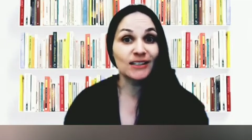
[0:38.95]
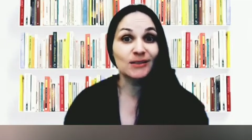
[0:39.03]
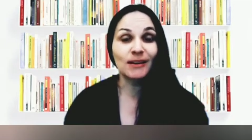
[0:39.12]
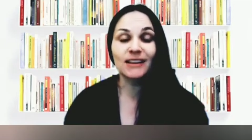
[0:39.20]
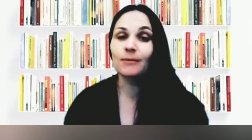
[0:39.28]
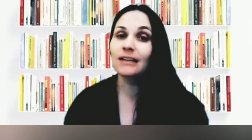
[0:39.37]
and
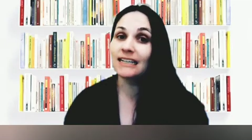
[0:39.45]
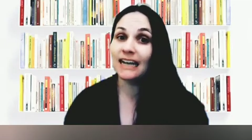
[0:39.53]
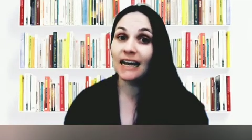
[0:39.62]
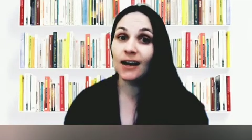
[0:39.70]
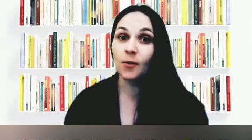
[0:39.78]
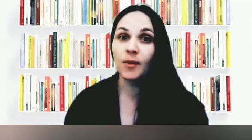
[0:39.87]
spend the money
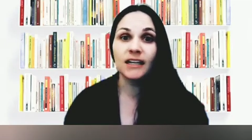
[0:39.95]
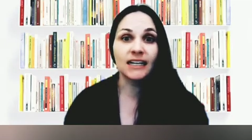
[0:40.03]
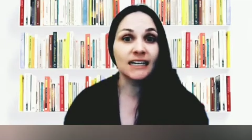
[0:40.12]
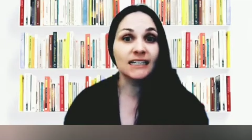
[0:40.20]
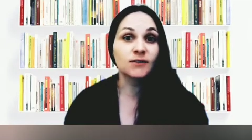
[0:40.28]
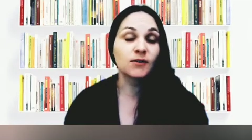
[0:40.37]
now than it
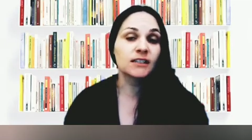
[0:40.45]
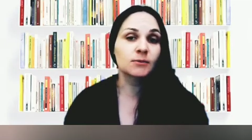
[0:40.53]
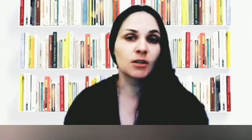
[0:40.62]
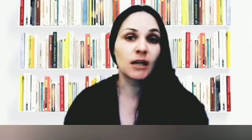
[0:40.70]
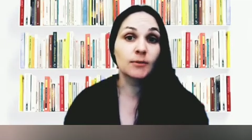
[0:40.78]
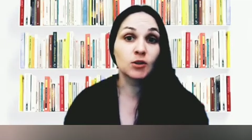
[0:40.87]
is for this
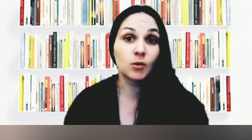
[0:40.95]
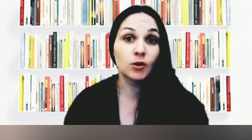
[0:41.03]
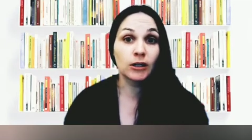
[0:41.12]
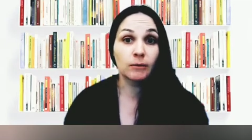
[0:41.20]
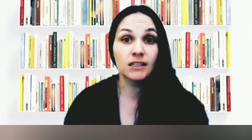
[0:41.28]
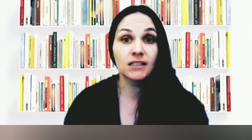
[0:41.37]
prenuptial
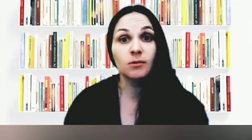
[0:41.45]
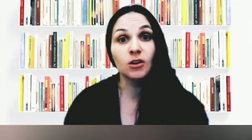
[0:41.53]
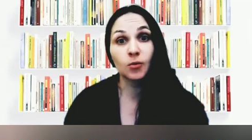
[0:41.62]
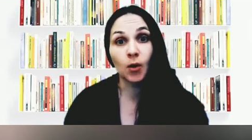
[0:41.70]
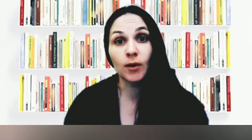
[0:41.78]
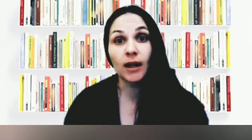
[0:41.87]
agreement to be
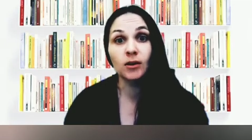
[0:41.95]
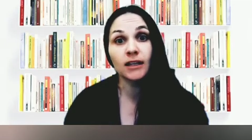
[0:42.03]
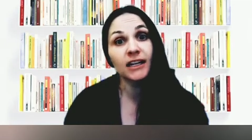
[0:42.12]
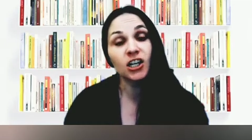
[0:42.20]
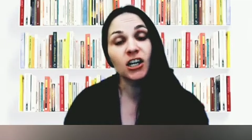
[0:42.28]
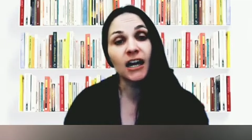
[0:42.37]
thrown out
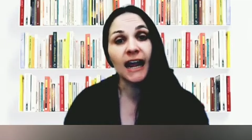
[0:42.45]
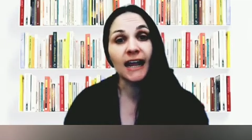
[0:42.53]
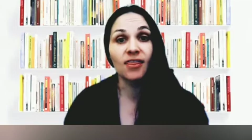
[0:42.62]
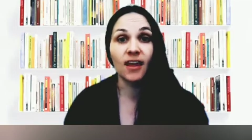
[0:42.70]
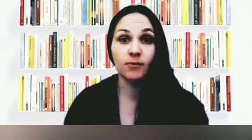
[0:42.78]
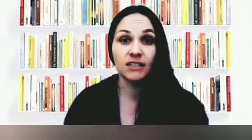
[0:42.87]
later
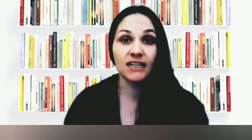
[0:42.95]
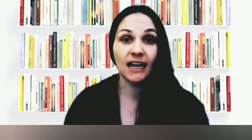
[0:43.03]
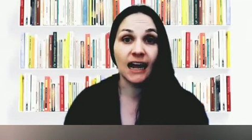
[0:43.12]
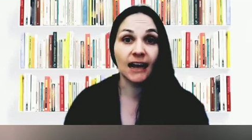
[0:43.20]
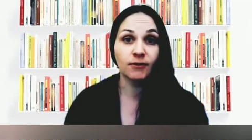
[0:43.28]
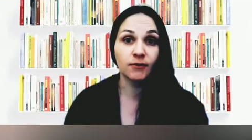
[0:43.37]
and them to get
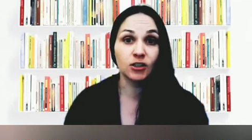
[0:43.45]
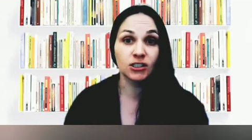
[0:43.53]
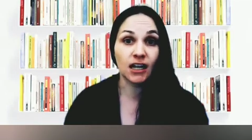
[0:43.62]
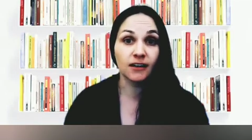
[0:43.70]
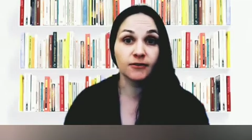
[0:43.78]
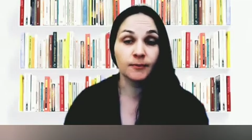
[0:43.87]
half of your
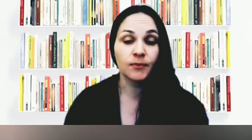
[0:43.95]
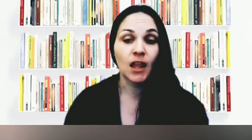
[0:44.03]
stuff.